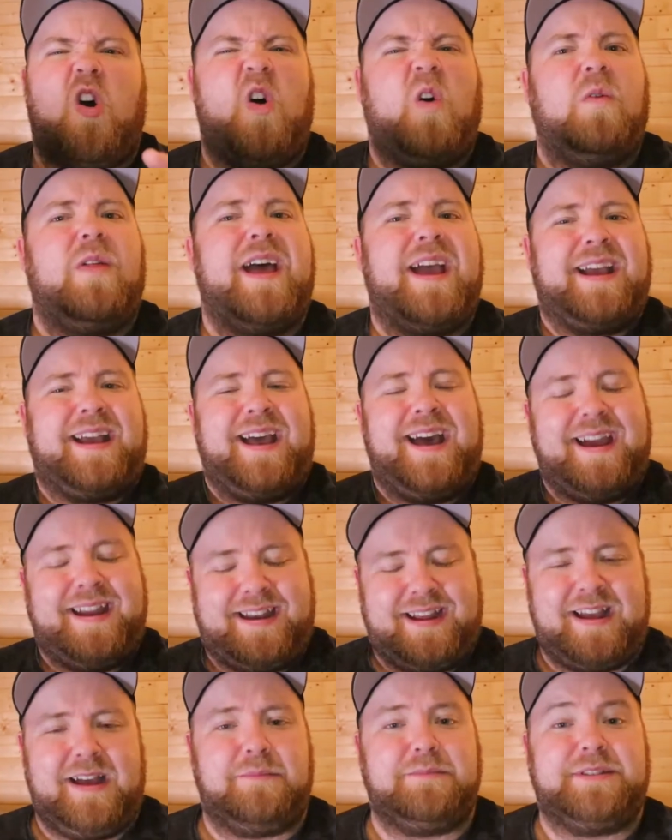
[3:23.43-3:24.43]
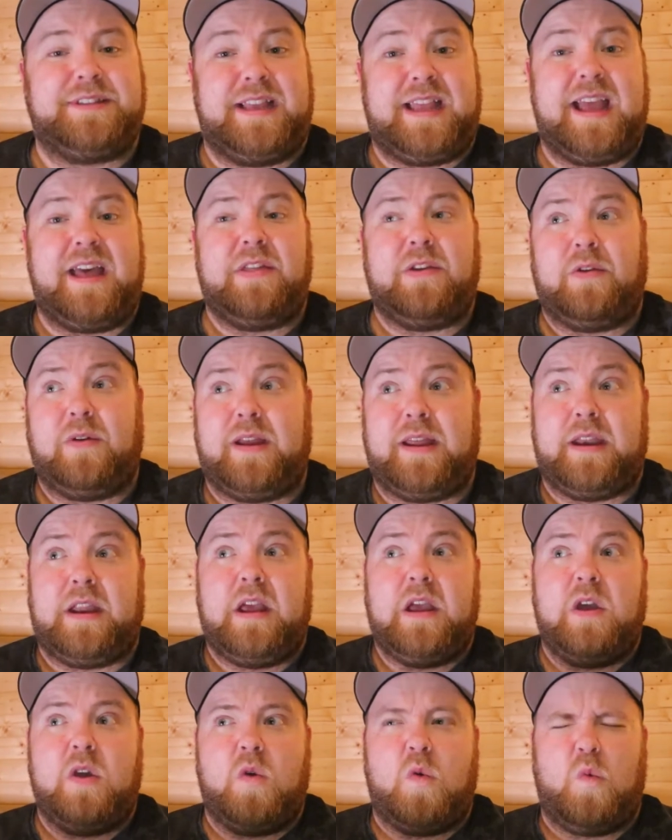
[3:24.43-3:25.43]
All that kind of comes together in,
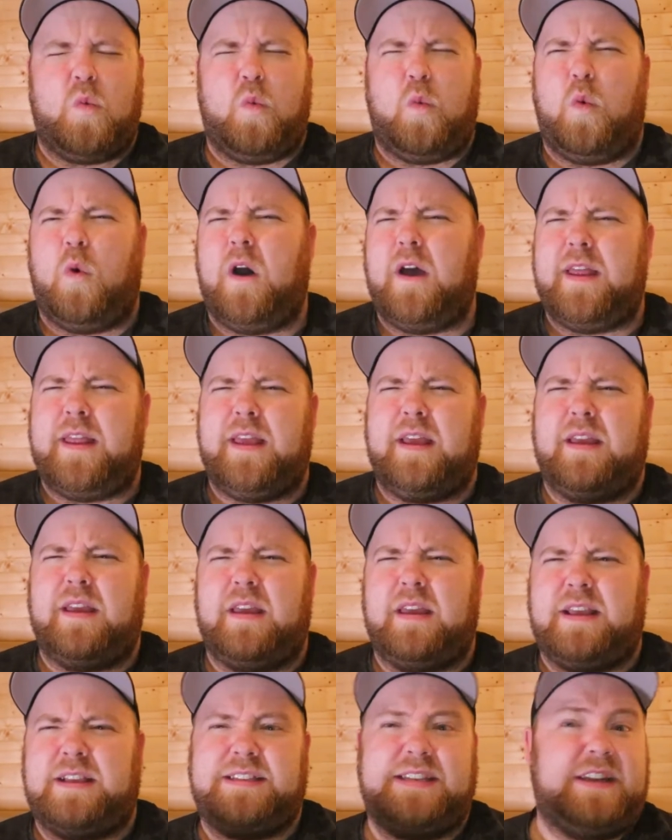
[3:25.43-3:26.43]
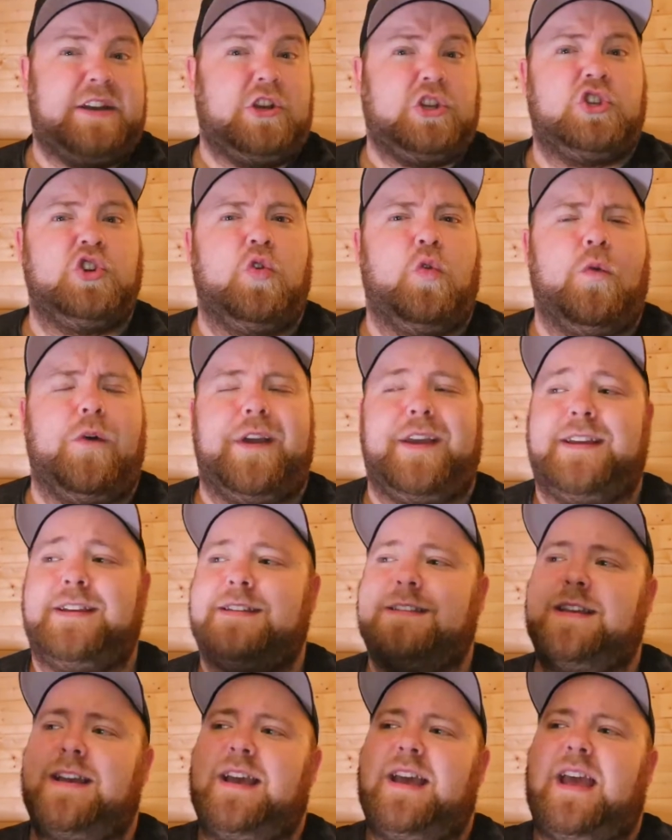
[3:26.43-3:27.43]
what is in a
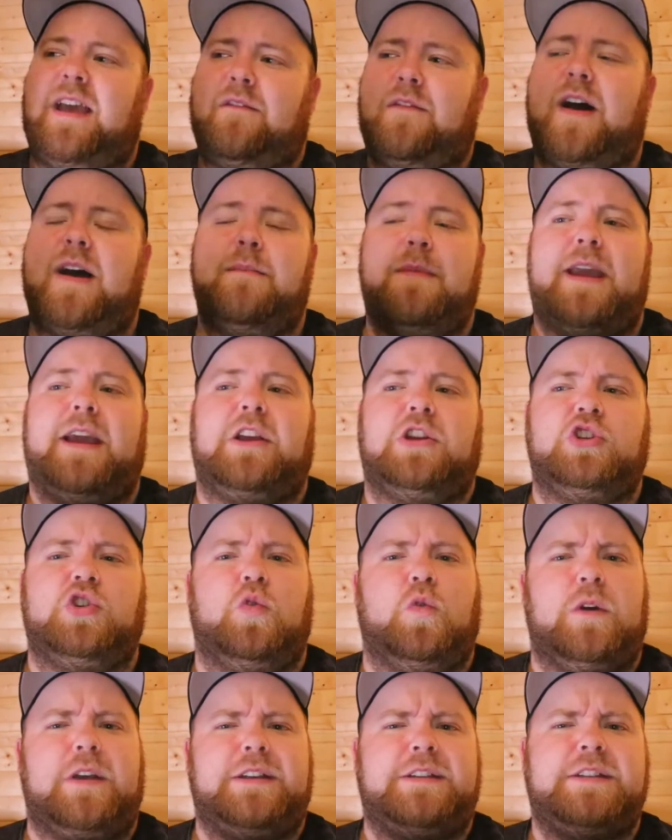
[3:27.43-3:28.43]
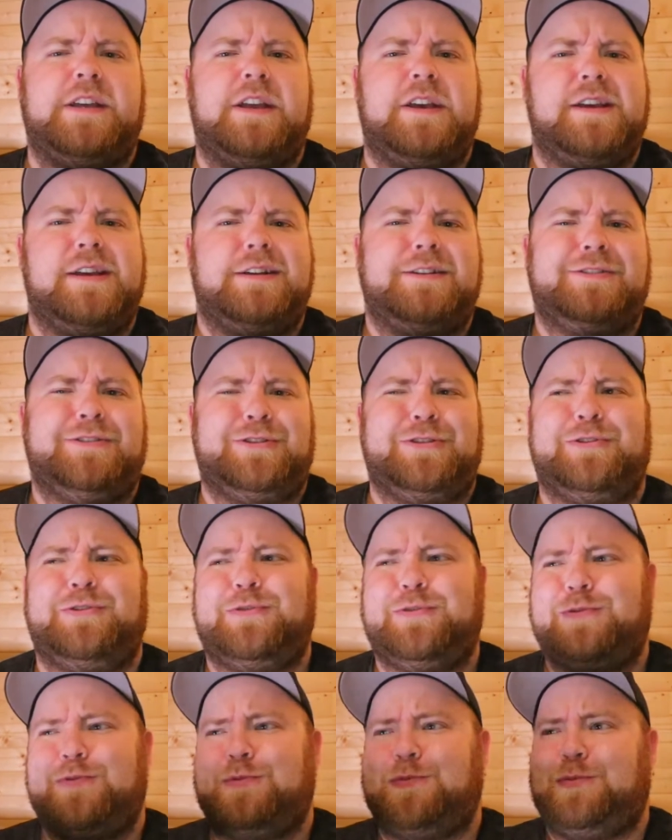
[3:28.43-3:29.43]
choice? If I make a choice
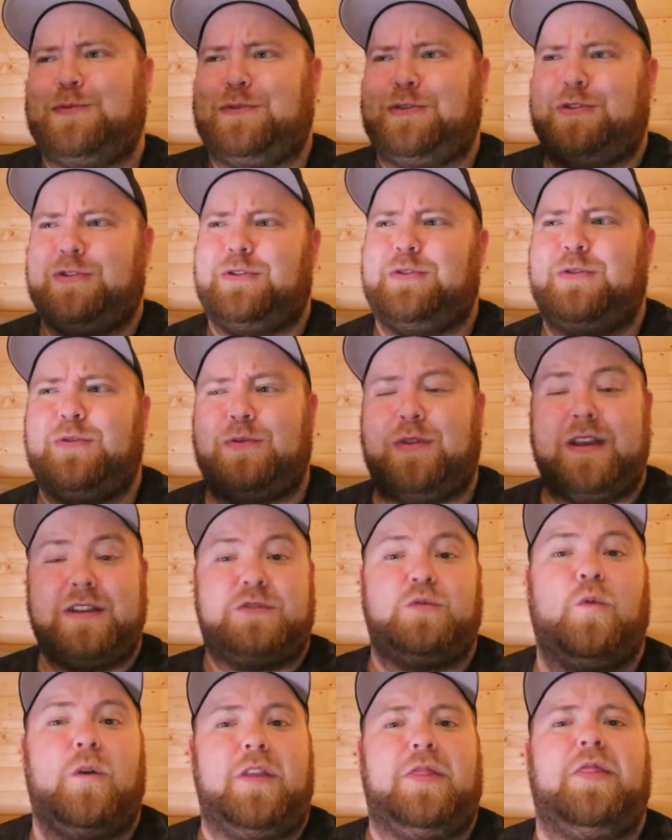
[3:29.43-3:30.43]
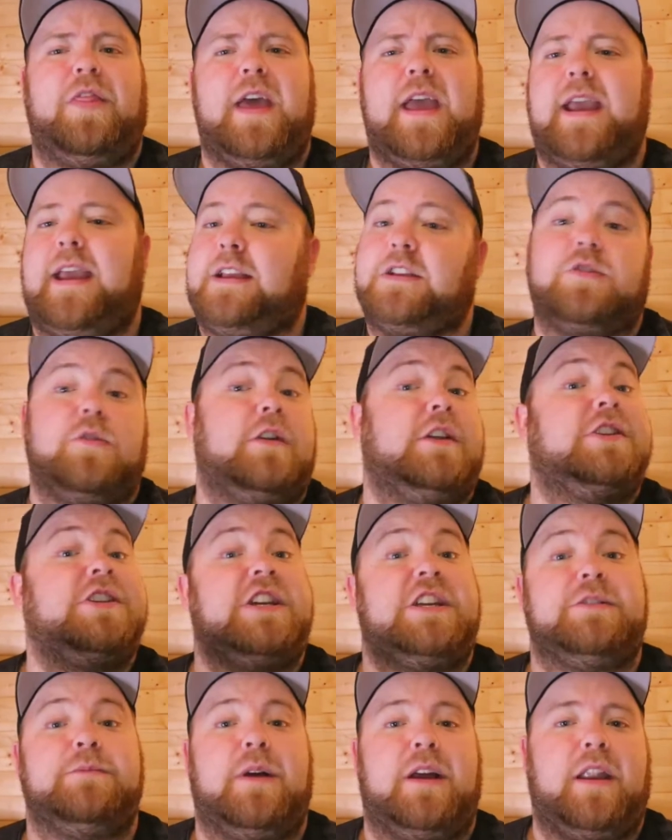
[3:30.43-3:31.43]
to do this one thing, it's going to
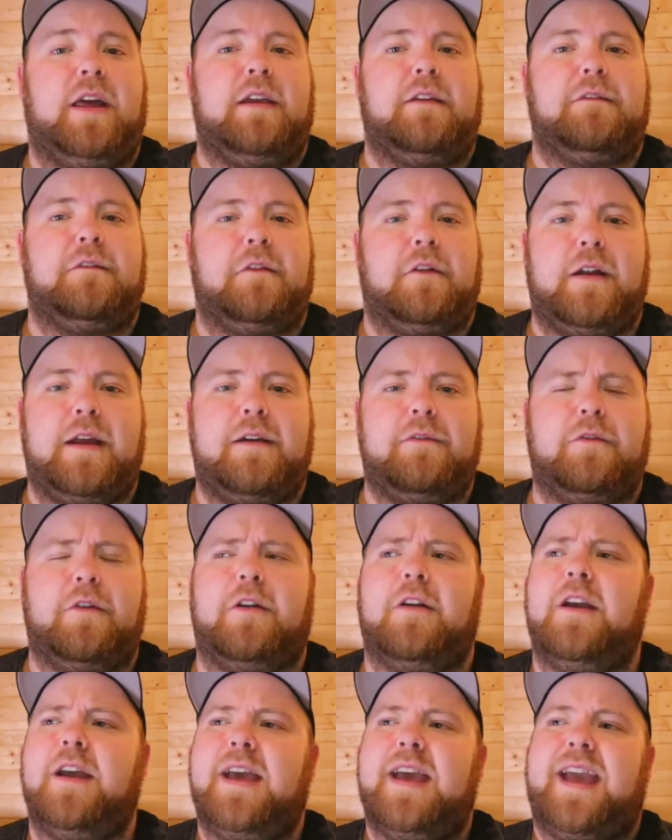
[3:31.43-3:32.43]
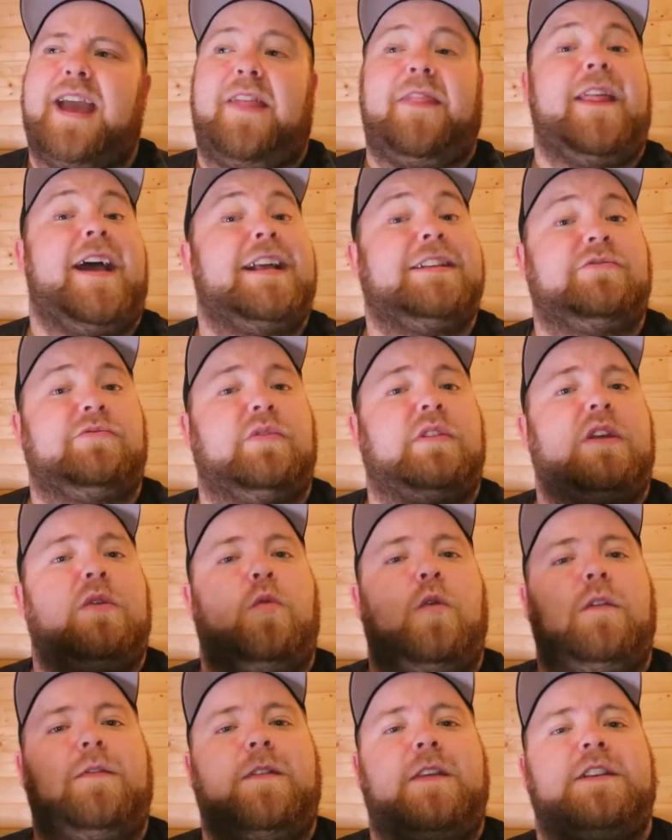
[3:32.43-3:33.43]
change my life forever. And that's really
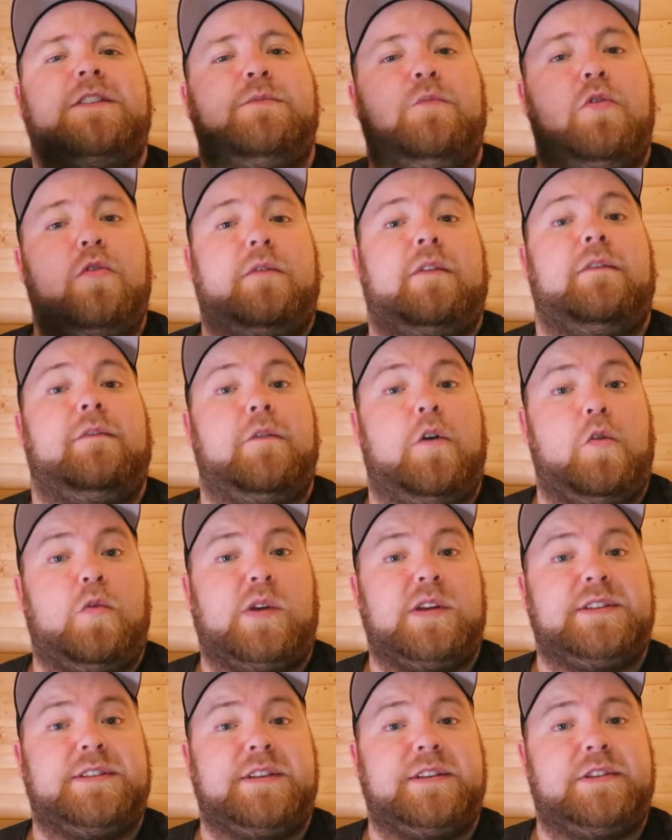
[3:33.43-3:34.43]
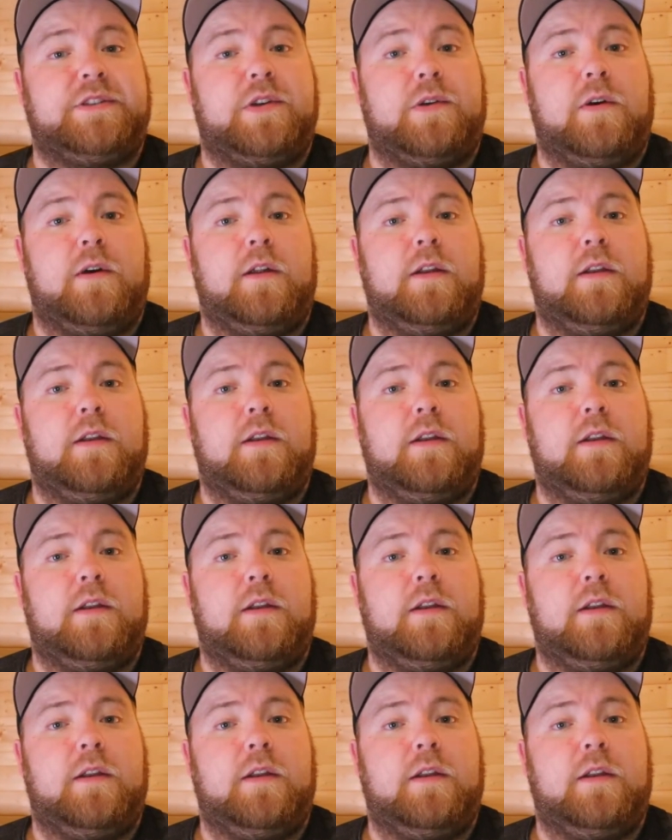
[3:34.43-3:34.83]
what this movie focuses on.